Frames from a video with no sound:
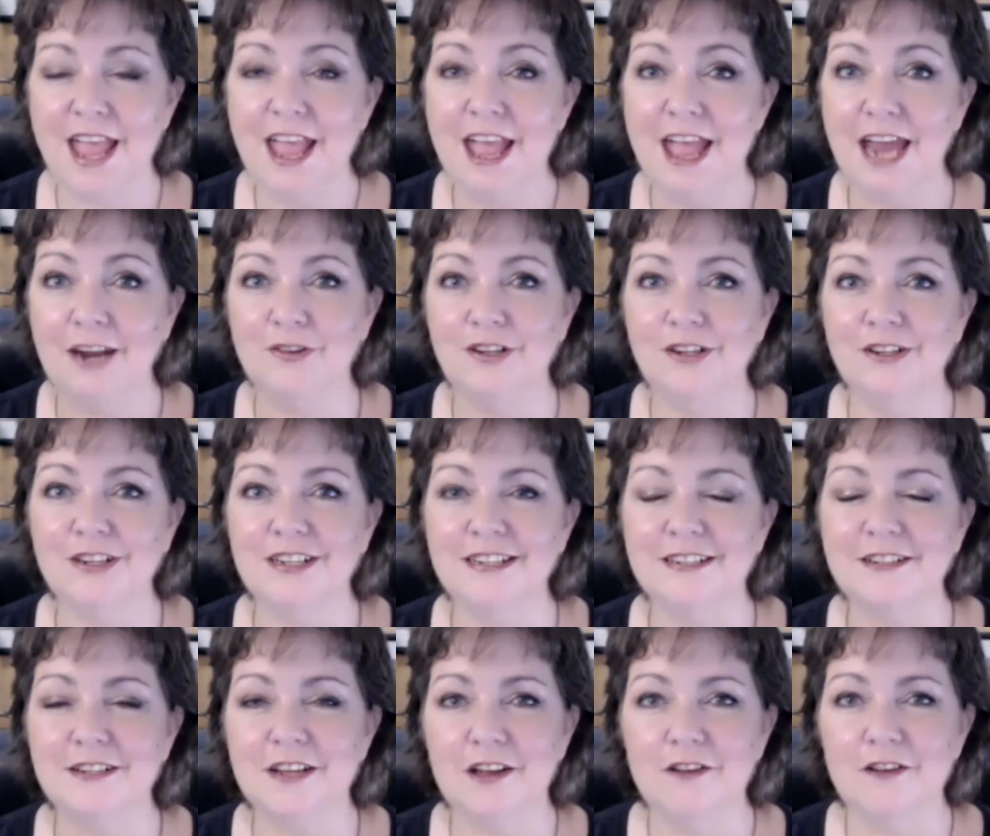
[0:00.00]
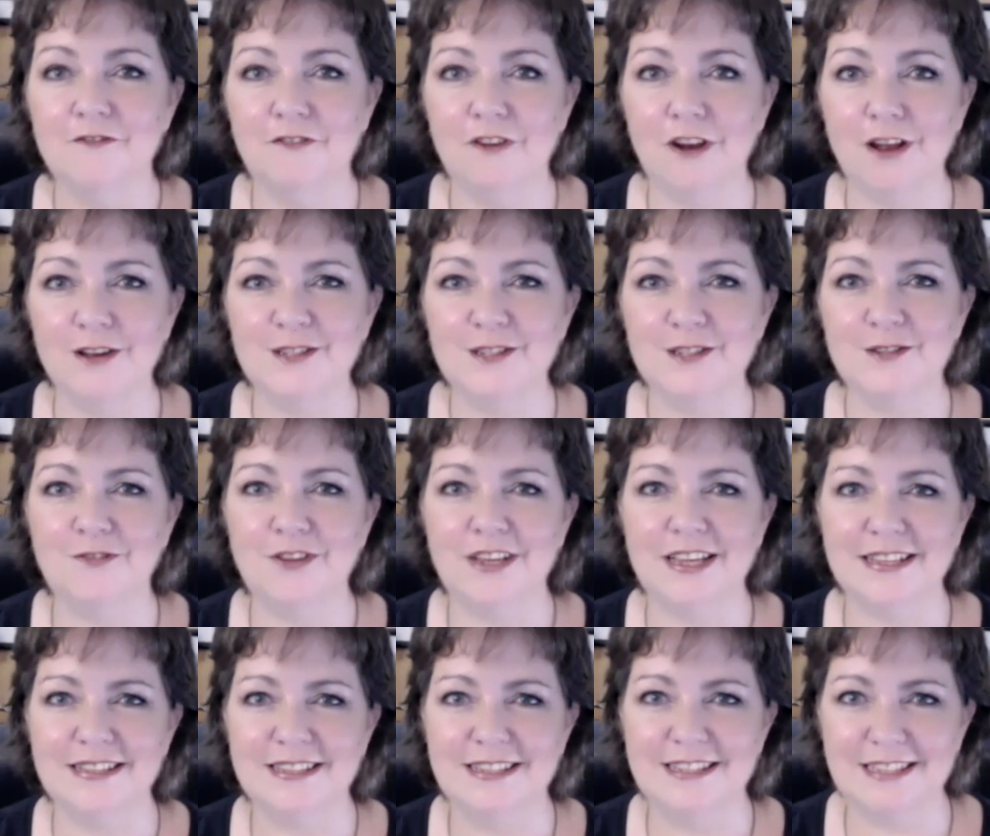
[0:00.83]
And if we look at philosophy
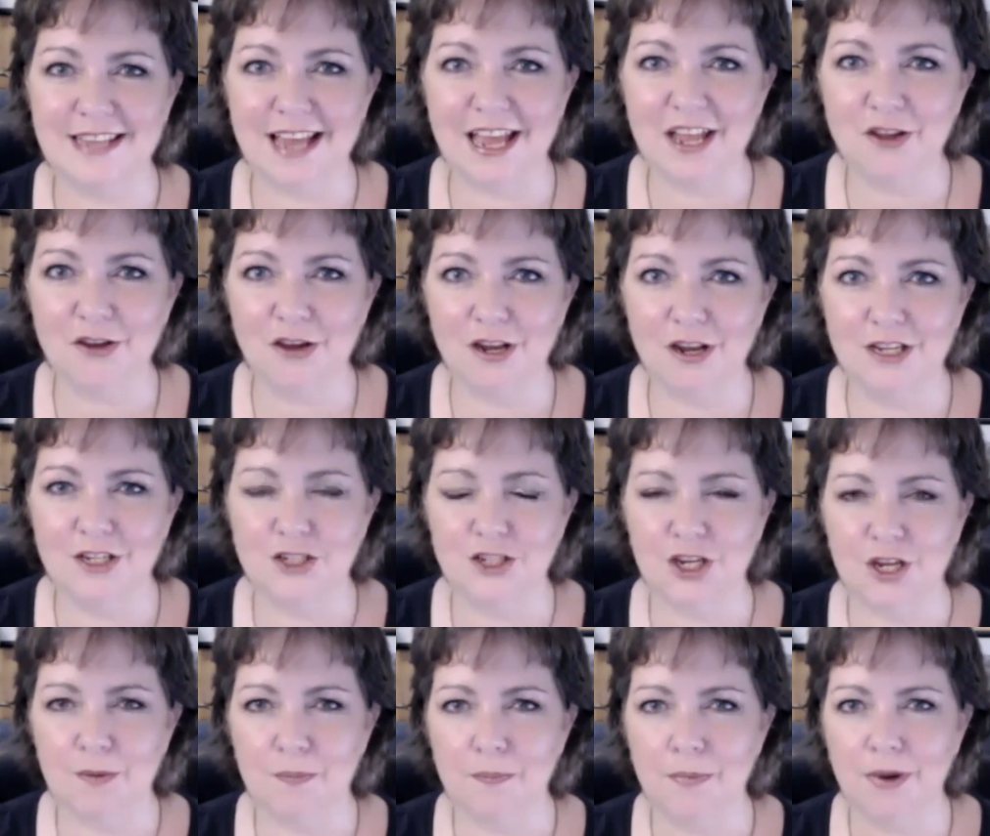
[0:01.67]
and psychology,